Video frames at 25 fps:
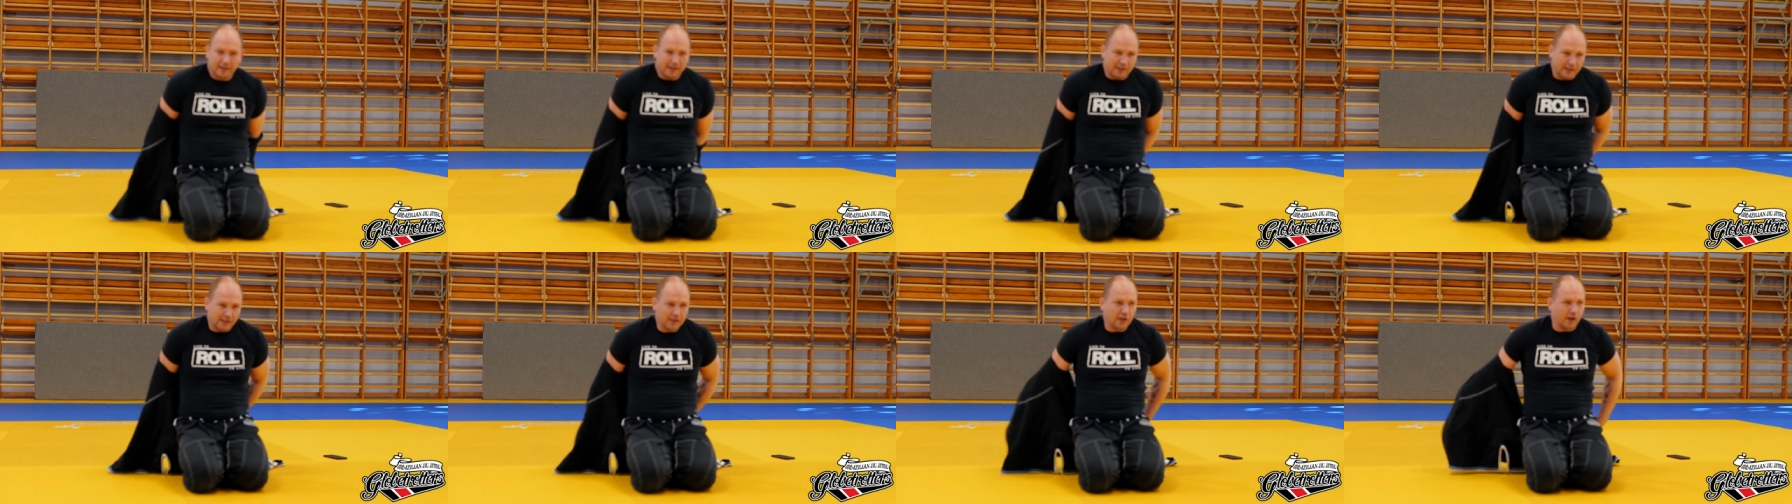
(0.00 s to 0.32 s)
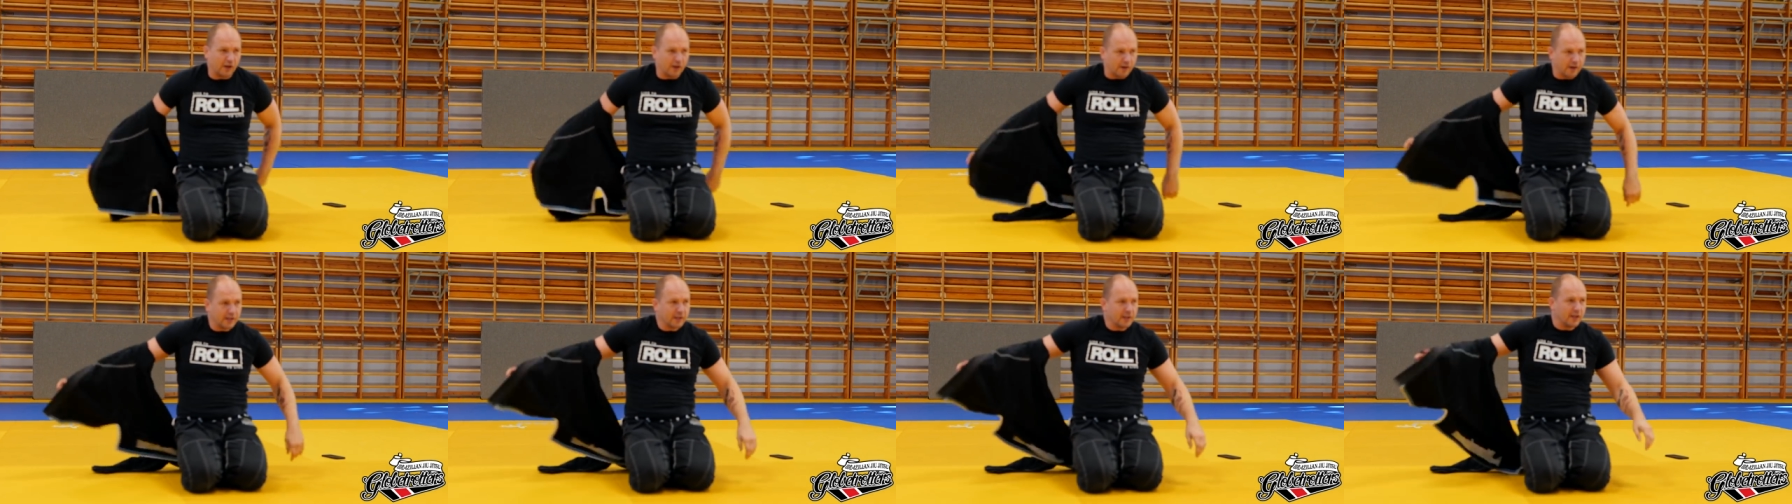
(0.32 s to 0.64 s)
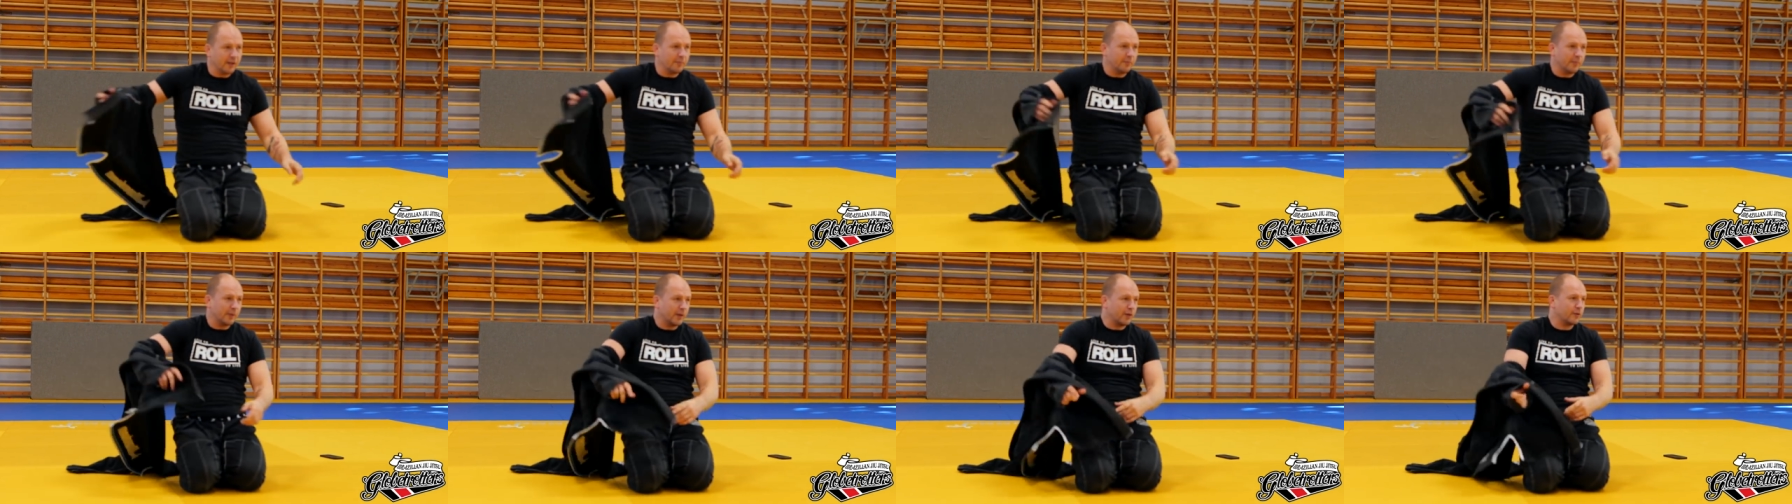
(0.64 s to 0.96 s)
is hard
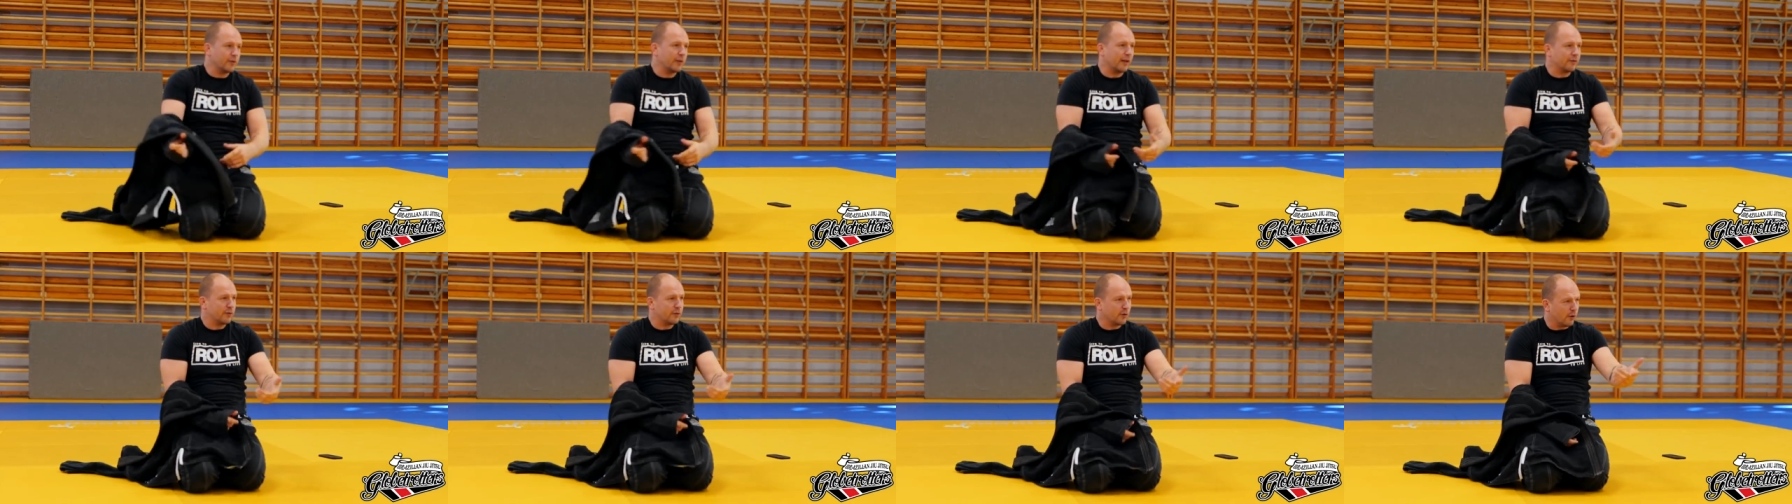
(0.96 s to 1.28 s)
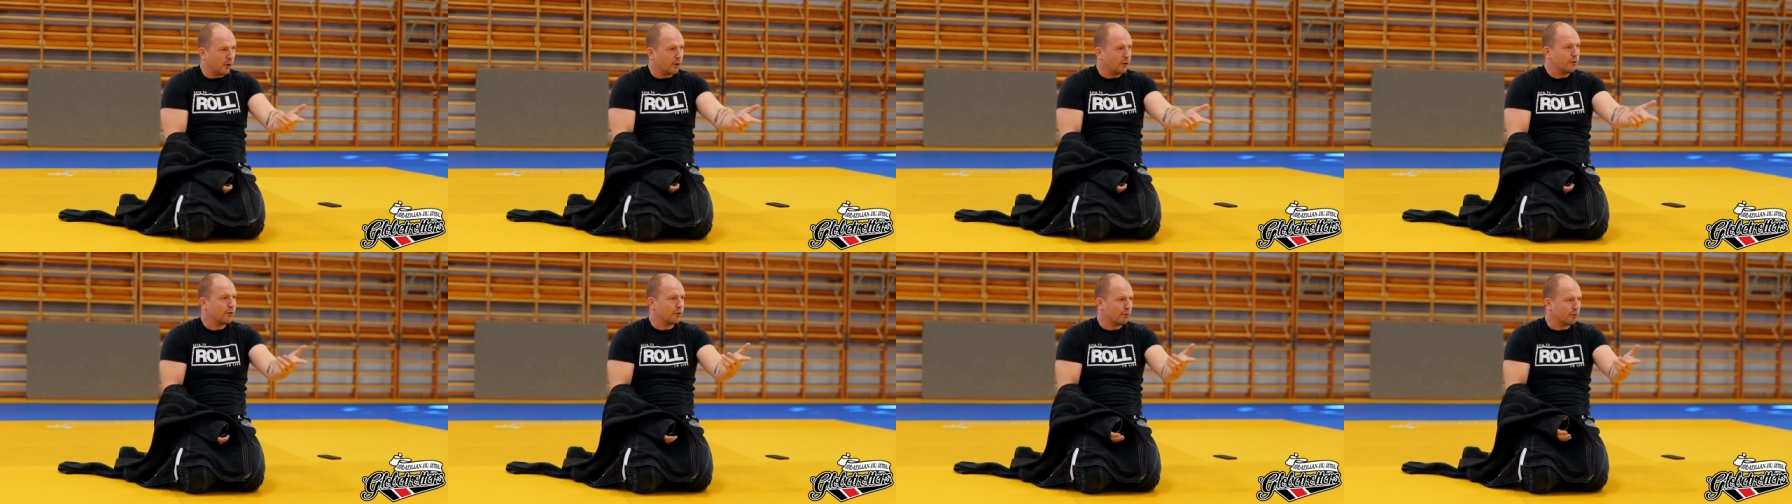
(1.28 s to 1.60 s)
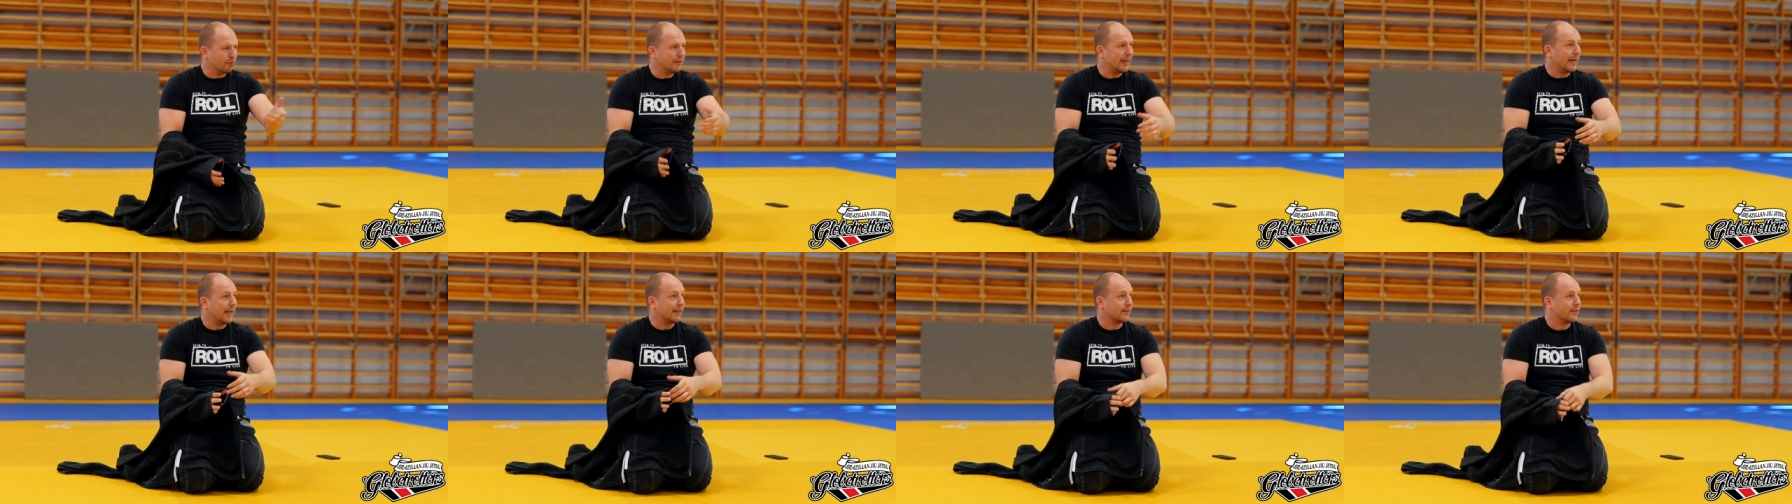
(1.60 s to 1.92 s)
because you have to go
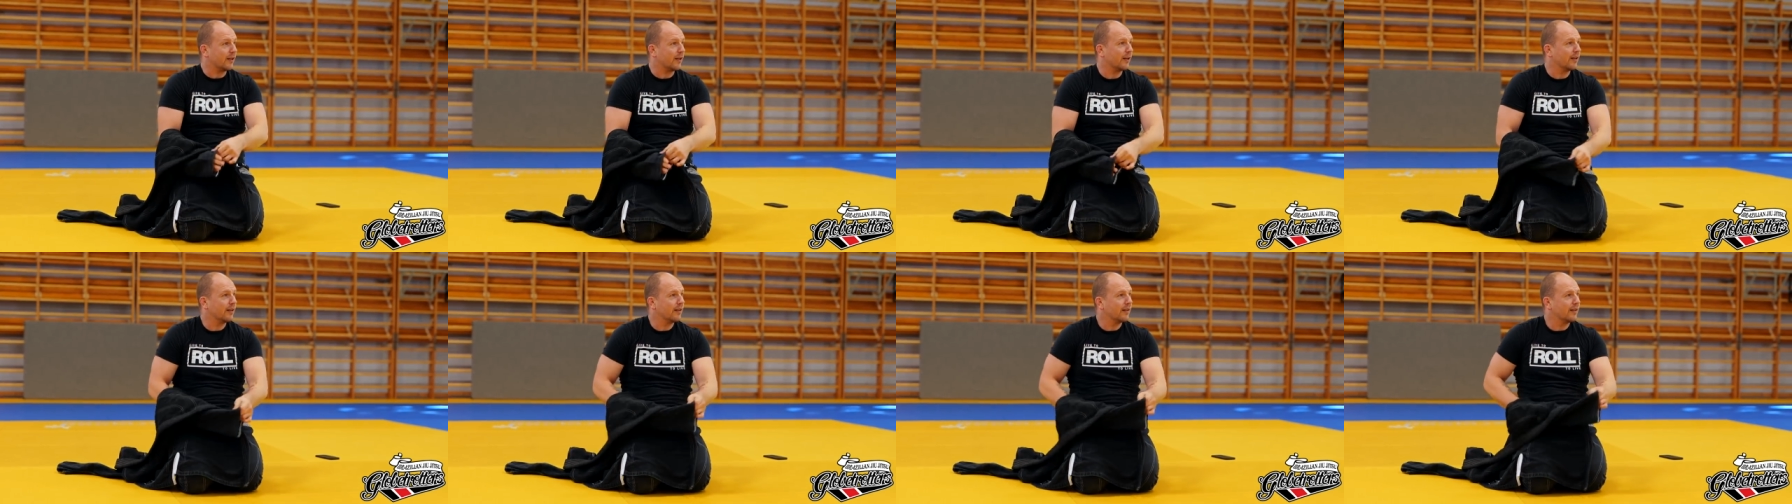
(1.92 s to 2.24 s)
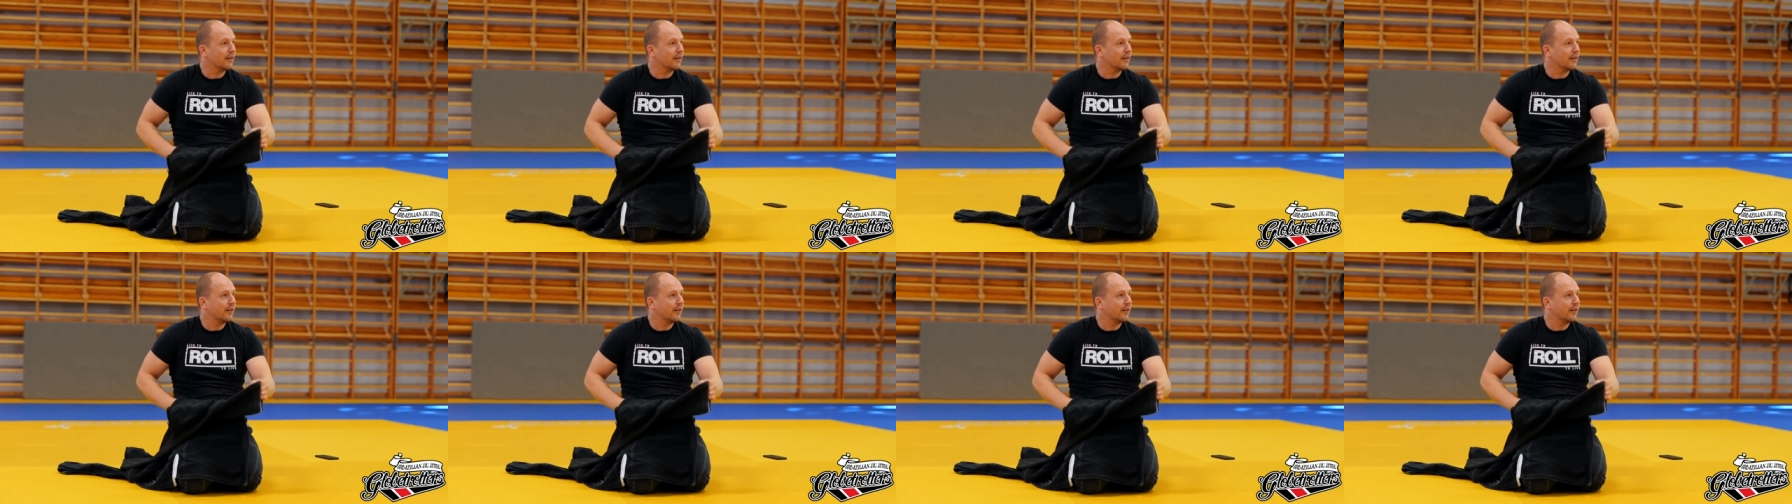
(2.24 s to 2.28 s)
through that.